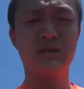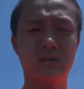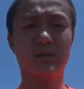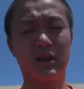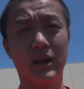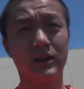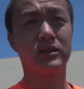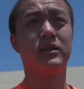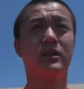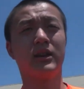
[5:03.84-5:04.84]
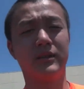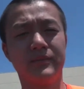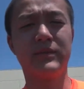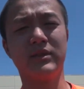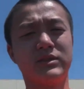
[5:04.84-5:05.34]
Just got out of Target.
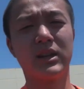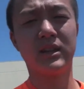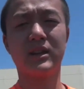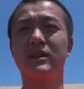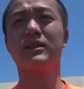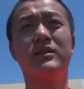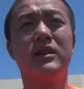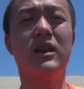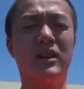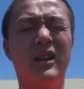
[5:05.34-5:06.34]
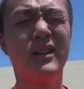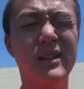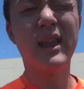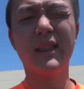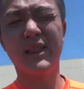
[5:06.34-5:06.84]
There's nothing in there. Uh, I
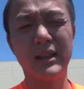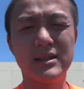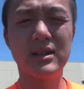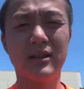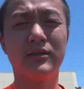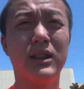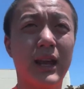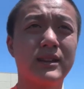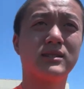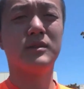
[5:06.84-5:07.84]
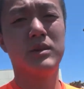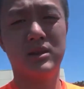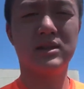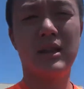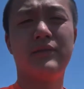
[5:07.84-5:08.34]
think Tina would like some of the
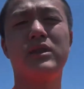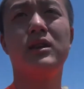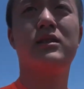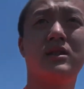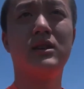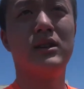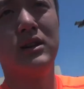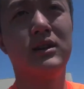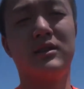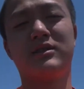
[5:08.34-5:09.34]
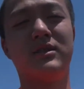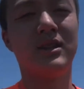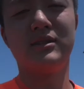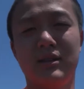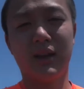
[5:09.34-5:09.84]
stuff in there because she
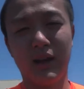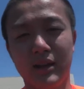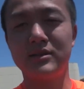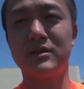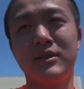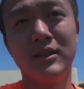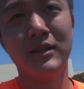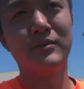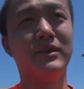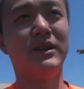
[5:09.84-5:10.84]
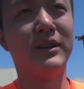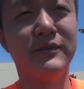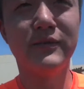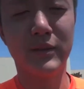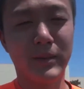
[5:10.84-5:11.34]
needs it, I guess. But
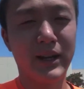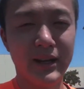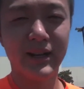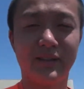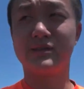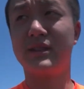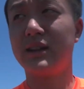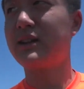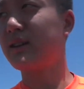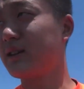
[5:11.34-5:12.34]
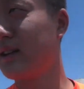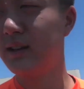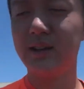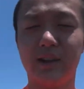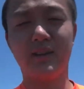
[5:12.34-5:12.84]
for me, there's nothing
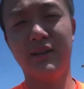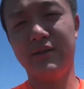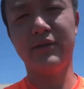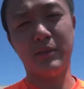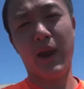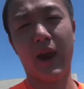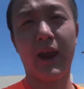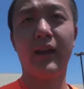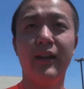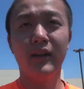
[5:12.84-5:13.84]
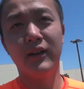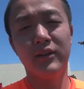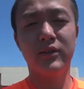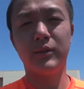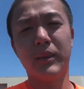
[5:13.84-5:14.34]
in there for me.
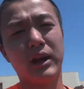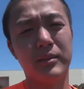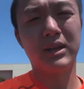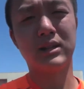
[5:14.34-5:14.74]
So I might come back